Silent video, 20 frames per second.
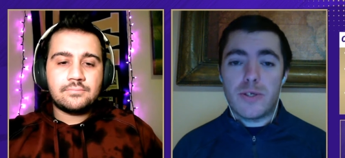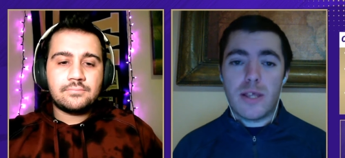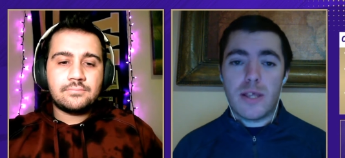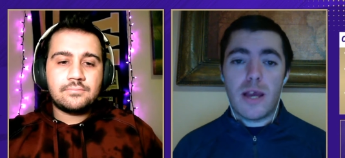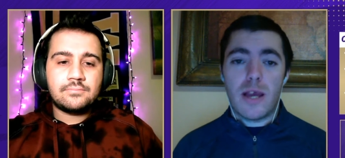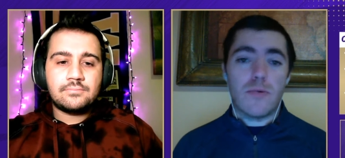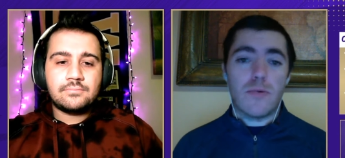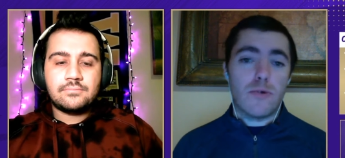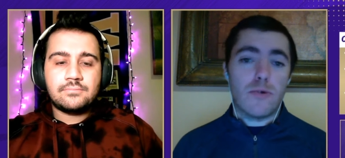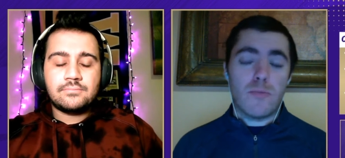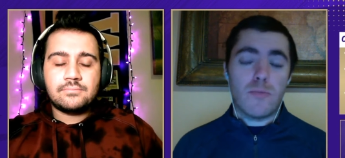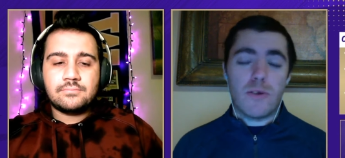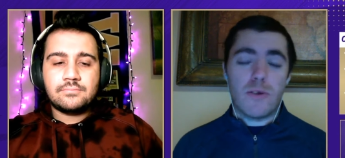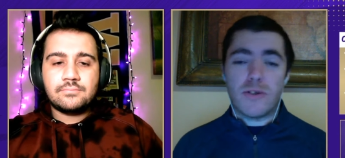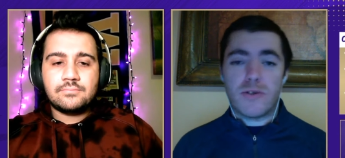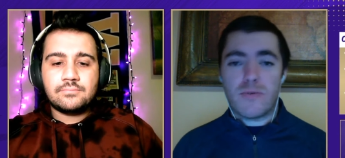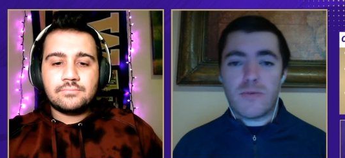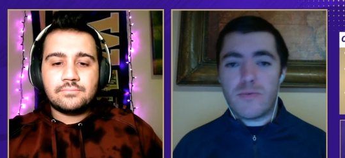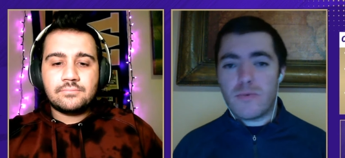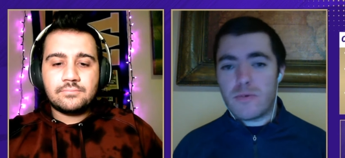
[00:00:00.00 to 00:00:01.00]
Speaker 1: in that room.
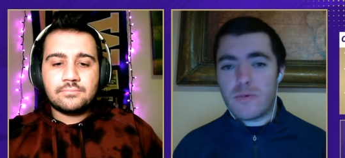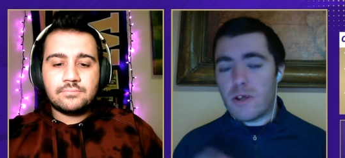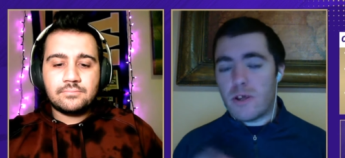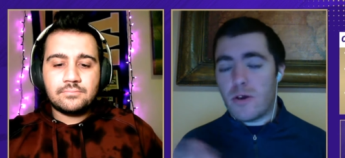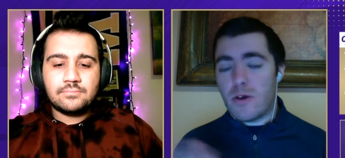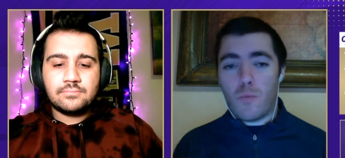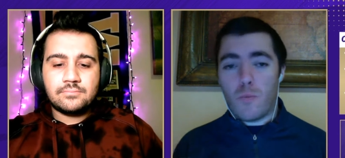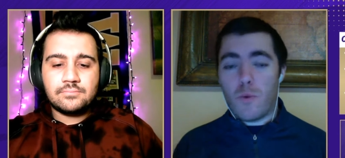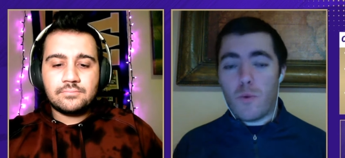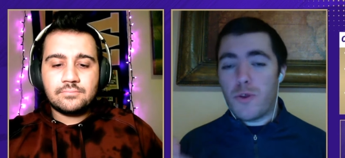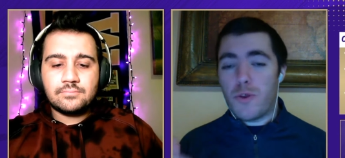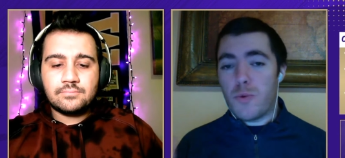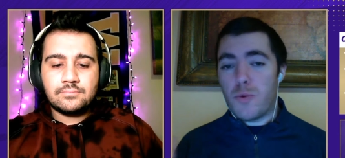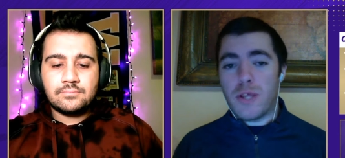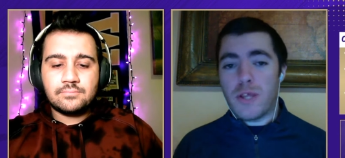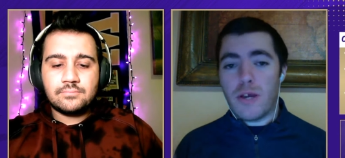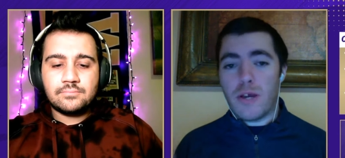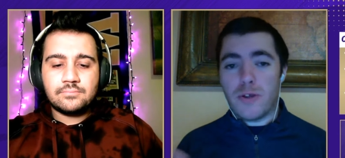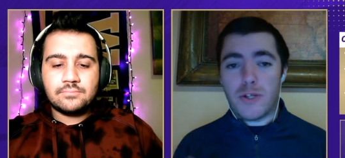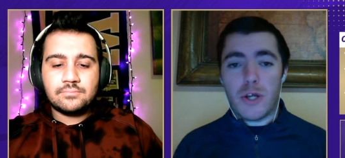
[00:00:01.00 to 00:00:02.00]
It's, you know, with or
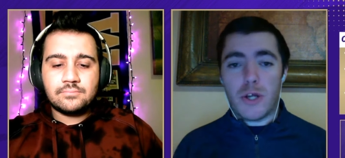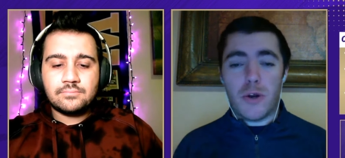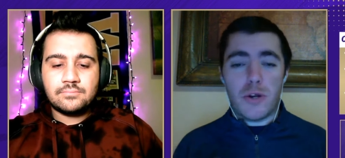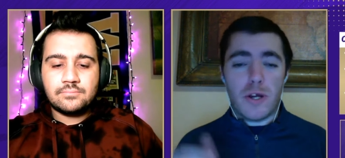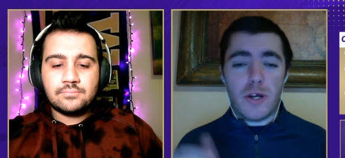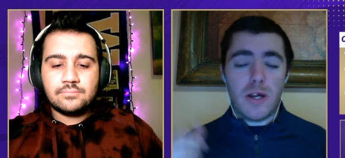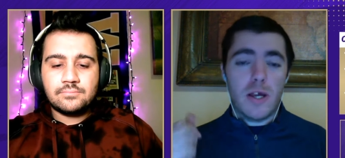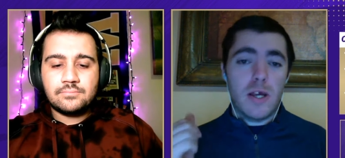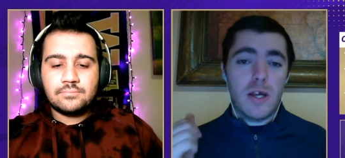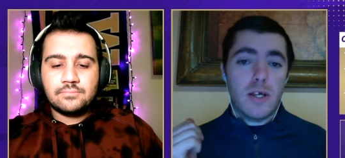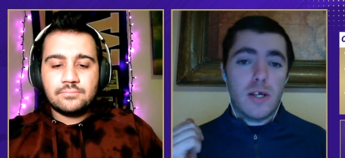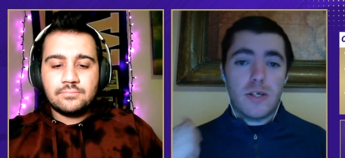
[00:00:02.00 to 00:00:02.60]
without Jonah.